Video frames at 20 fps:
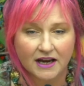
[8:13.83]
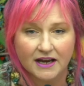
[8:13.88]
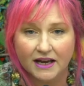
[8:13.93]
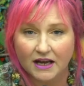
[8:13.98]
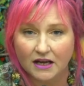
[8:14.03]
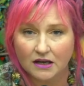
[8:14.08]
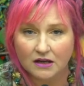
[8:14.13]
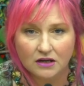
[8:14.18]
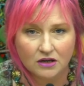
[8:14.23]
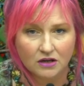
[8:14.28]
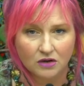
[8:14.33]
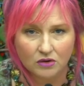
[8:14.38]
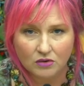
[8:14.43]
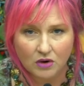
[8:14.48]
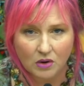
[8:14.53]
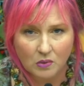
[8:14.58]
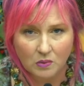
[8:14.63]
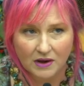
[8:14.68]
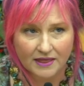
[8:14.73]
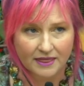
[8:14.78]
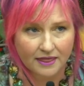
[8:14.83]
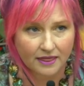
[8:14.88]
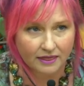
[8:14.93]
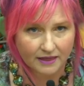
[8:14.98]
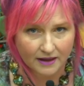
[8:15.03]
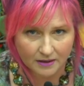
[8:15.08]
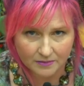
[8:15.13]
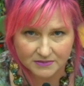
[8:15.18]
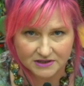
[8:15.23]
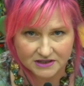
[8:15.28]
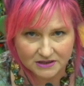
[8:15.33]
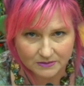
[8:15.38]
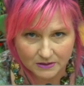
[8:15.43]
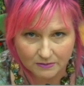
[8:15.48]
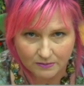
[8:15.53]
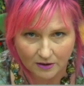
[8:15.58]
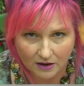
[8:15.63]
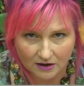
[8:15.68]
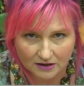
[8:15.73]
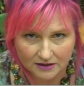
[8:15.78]
Again, you don't want them to be
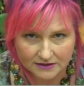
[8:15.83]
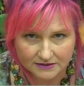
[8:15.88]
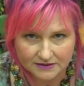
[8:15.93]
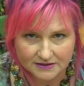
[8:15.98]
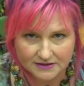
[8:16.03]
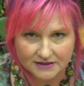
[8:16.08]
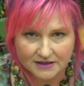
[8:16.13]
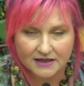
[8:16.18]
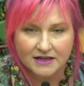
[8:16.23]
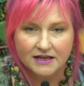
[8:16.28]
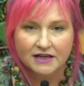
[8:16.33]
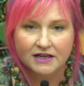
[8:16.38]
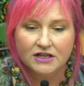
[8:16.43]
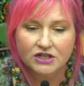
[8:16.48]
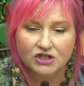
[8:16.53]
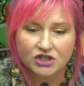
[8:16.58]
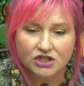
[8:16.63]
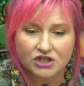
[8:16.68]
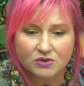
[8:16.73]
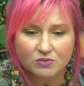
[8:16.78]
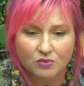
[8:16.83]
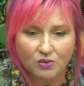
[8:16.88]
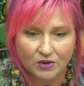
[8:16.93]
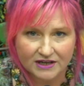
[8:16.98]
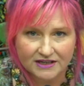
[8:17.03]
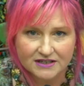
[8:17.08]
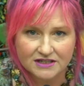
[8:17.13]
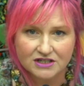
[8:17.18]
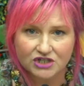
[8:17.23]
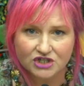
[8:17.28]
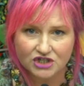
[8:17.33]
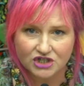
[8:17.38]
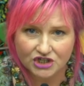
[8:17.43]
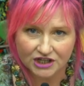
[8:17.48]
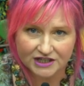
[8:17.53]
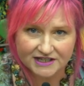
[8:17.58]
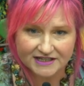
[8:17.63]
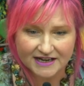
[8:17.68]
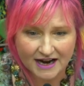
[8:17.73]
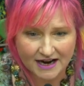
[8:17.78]
ponds, just moist,
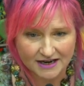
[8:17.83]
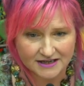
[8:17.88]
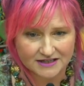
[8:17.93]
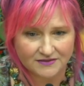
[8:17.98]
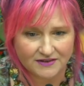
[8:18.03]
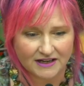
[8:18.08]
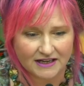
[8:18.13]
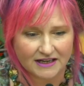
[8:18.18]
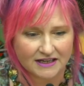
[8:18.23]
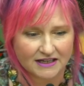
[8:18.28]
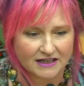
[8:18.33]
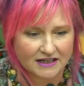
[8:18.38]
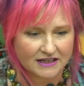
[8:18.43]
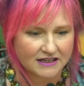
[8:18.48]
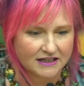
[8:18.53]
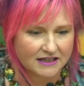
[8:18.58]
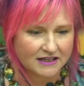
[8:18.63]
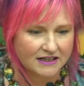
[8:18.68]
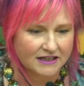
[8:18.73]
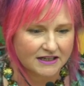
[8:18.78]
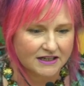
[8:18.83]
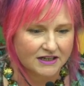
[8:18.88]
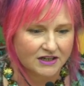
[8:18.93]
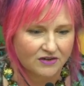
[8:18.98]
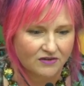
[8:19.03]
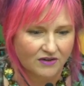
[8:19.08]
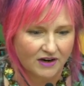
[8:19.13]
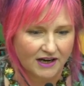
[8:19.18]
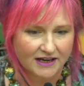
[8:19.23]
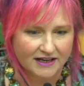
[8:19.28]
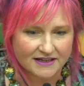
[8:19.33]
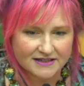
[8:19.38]
just activated, right?